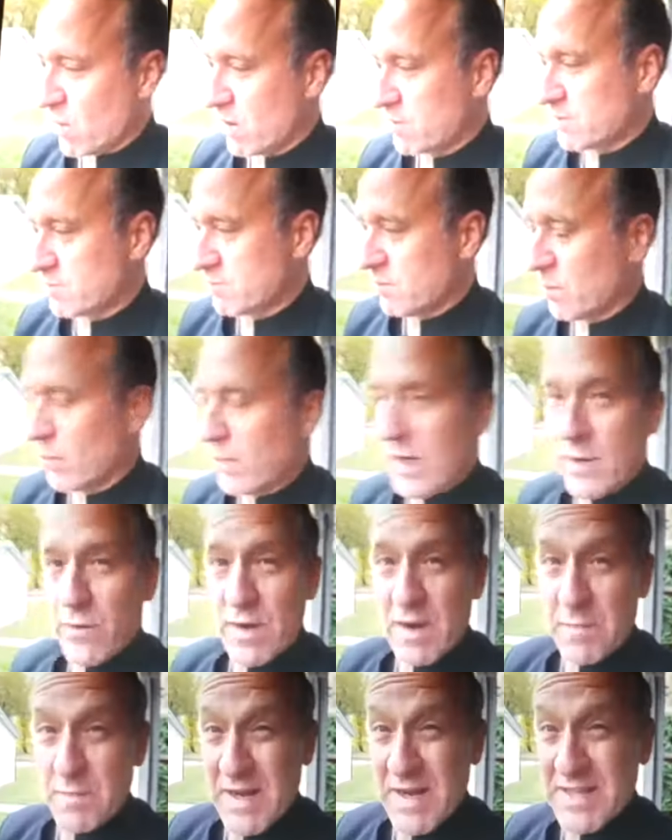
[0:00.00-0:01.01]
or we know
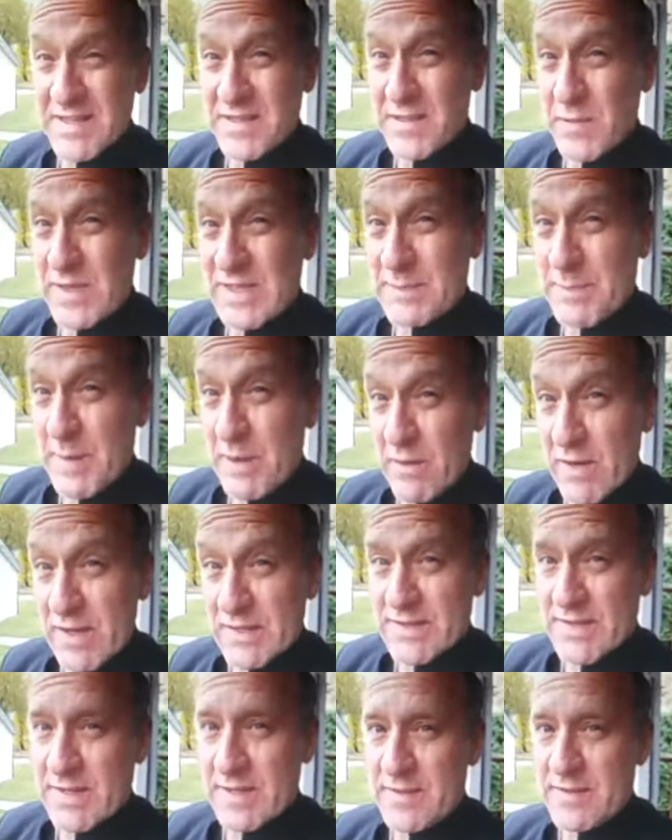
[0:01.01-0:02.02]
what it means to
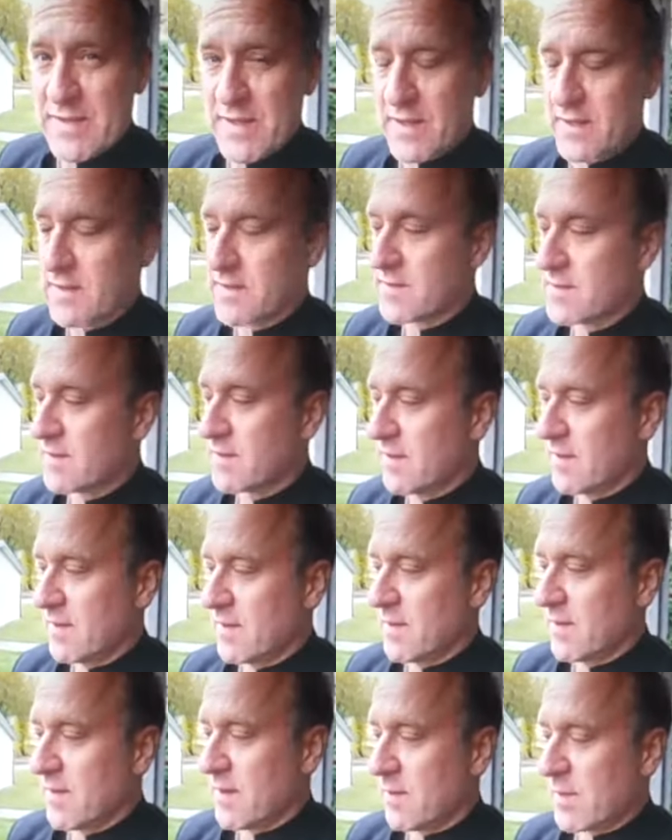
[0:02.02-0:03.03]
experience these things.
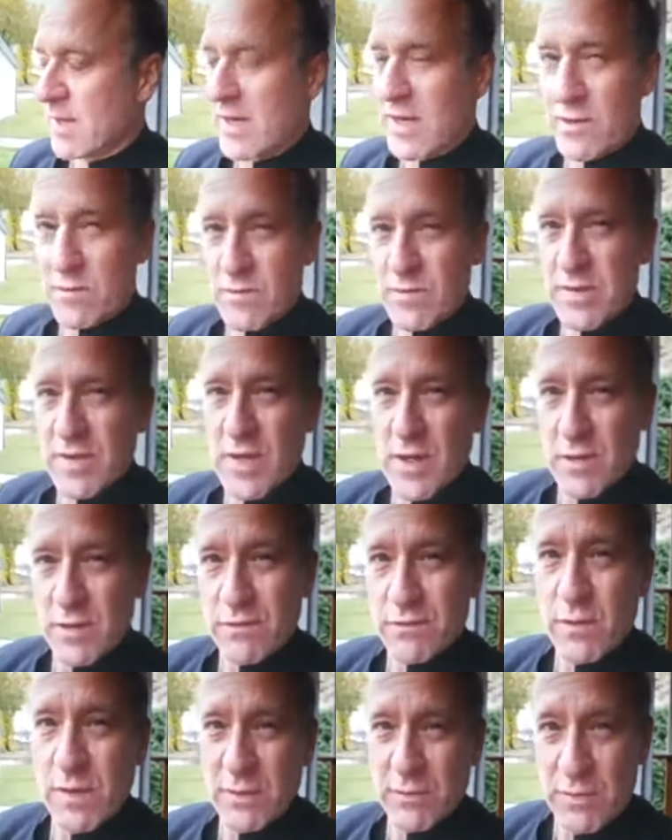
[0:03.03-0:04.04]
But I don't
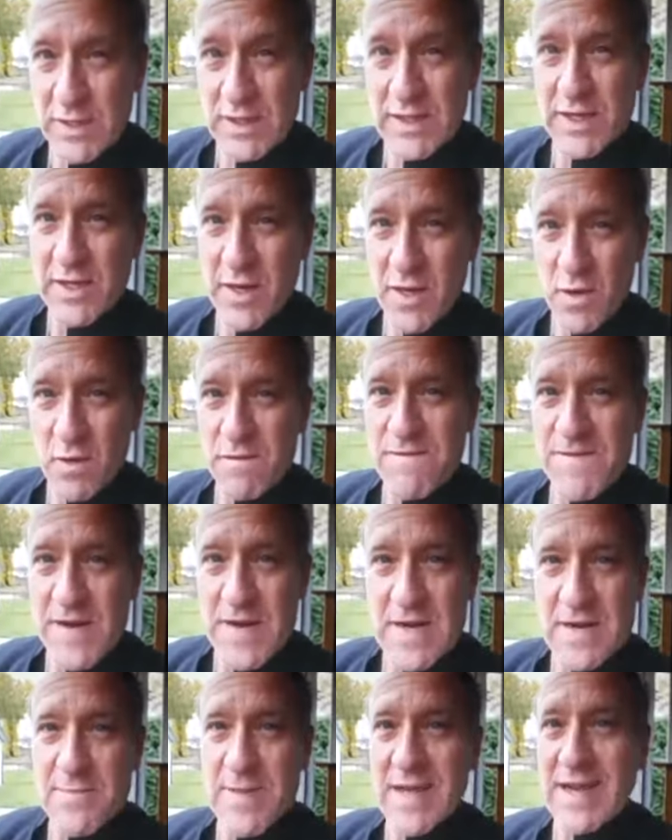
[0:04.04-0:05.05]
know if we really know
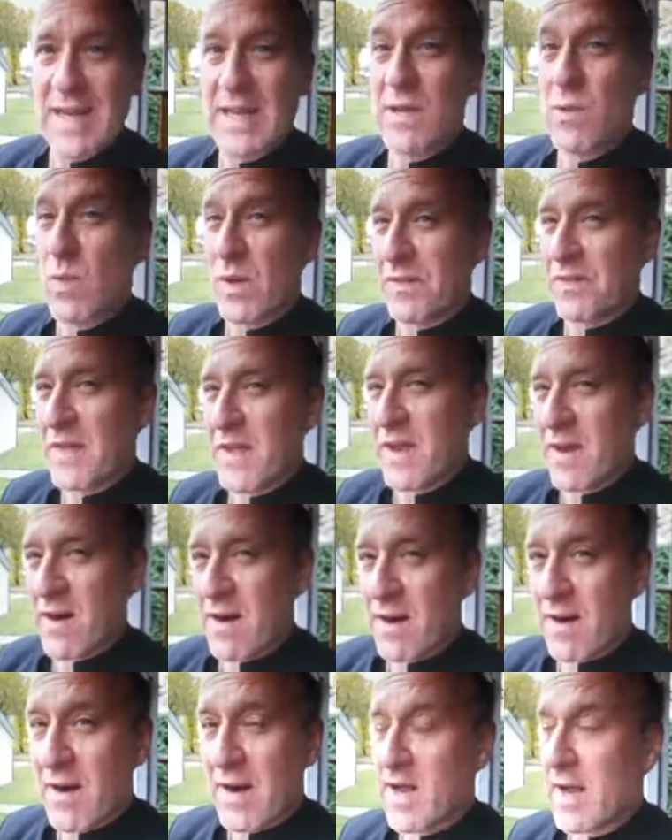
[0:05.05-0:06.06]
fundamentally what they
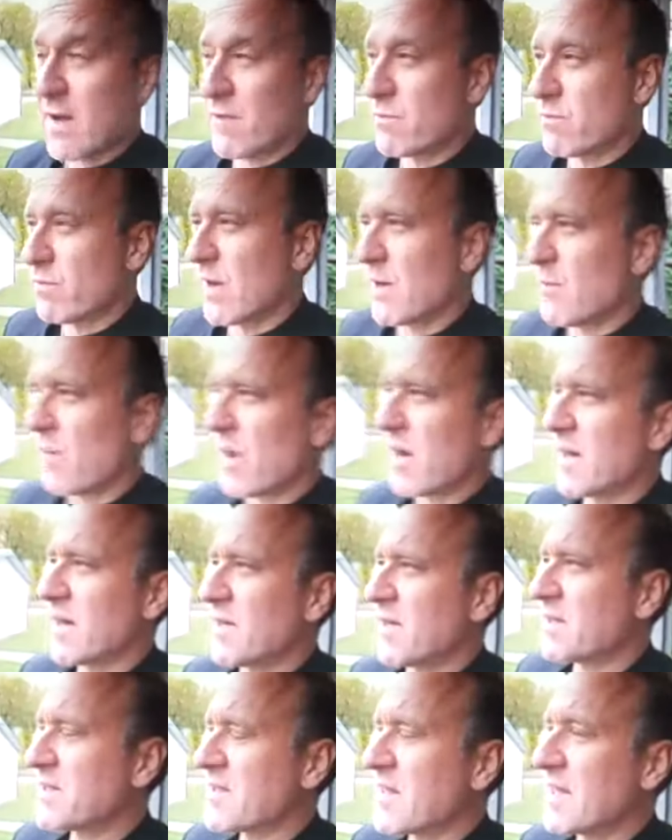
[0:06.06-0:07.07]
are, and I, I wanted
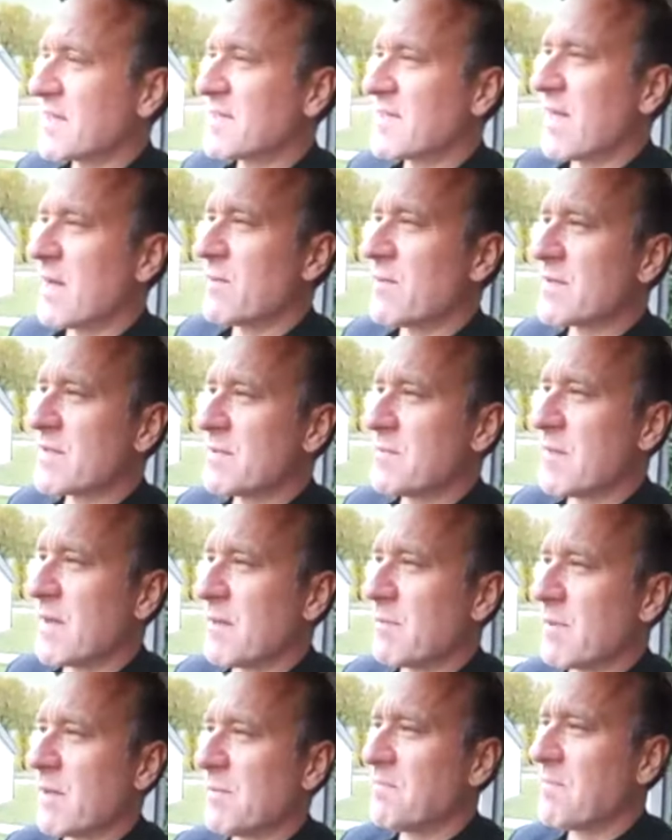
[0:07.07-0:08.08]
to discuss that with some
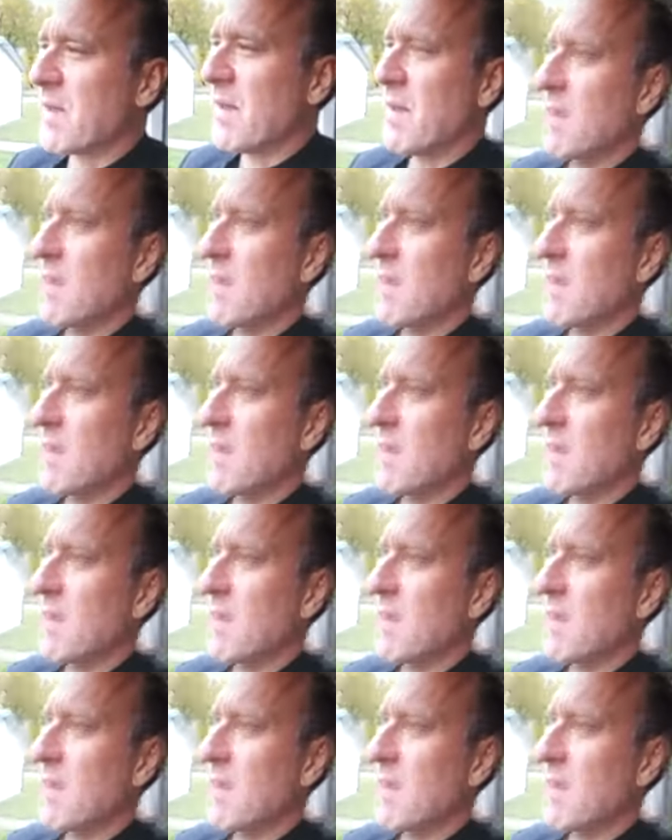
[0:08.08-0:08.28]
people.